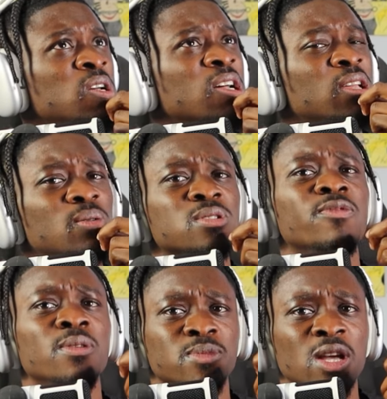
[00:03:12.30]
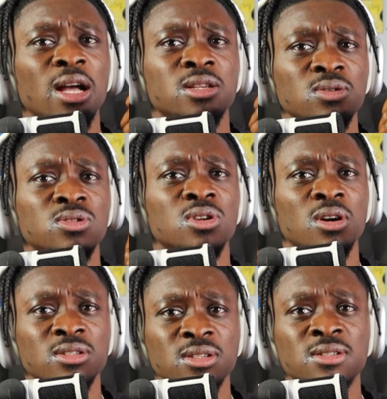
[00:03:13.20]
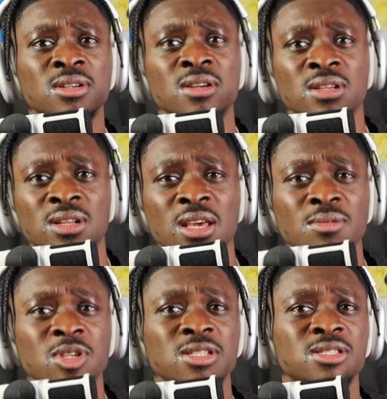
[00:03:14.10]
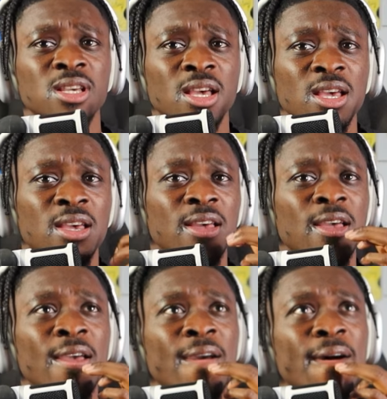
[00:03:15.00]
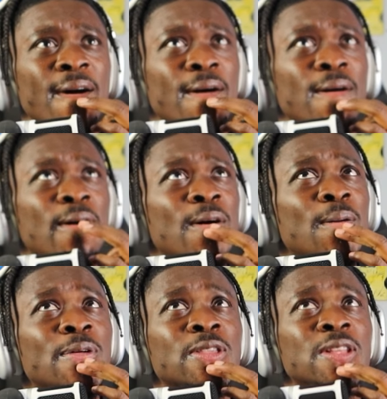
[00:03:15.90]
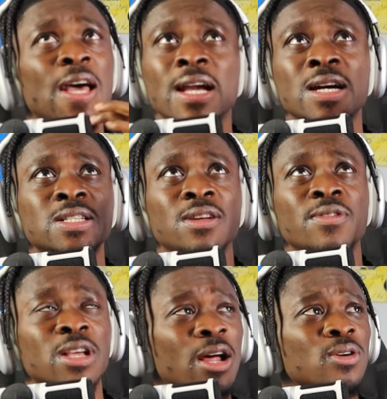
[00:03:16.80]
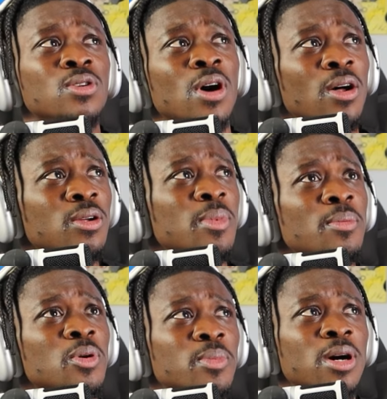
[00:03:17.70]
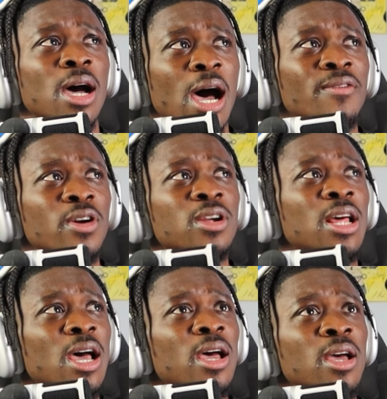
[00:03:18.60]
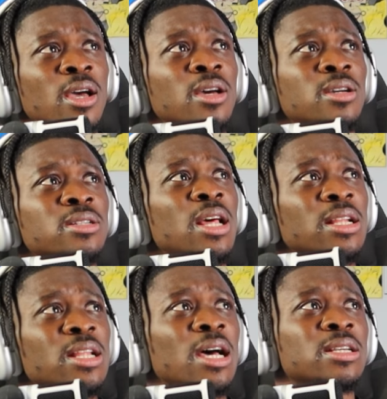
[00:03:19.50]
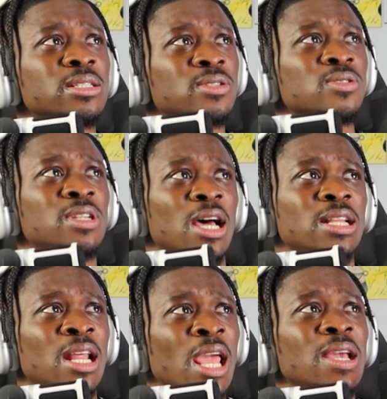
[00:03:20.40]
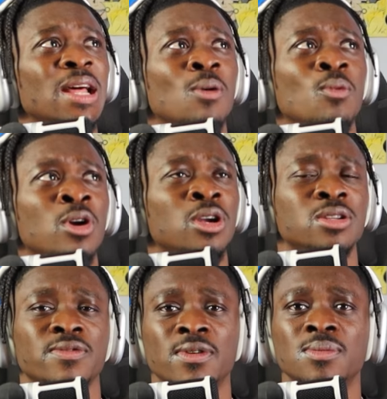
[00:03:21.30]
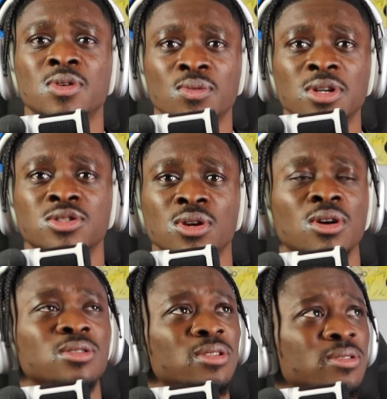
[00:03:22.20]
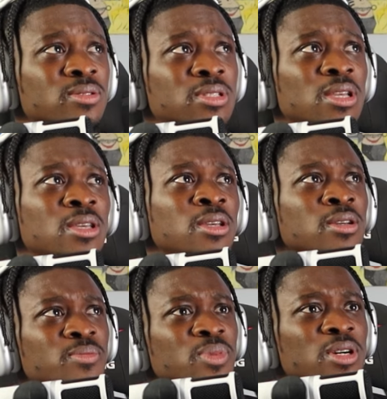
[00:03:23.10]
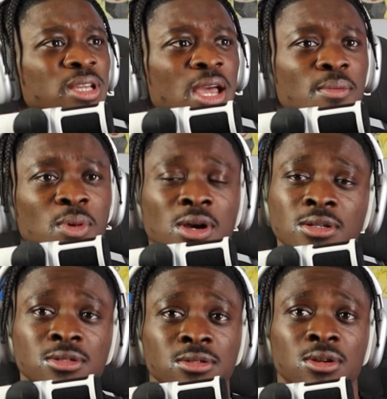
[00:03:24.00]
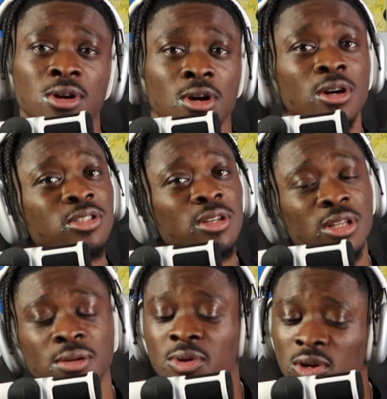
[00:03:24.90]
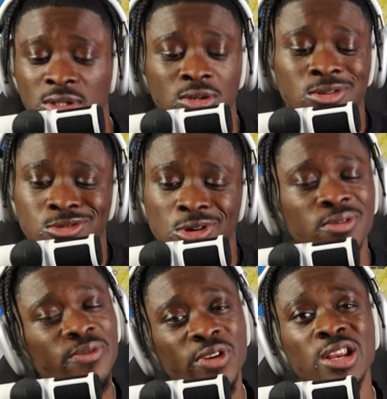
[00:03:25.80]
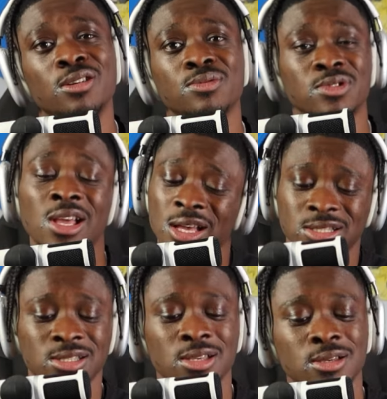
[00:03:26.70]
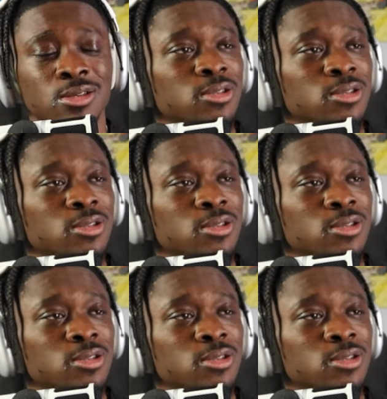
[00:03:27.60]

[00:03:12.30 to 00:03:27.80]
I think it was from Tatalu songs. Nemishe. Or was it like a different? I don't know. I don't remember. But I've heard that name, that word from one song. You know what I'm saying? But yeah, but you heard Hazard D, bro, so you talking freedom, you know what I'm saying?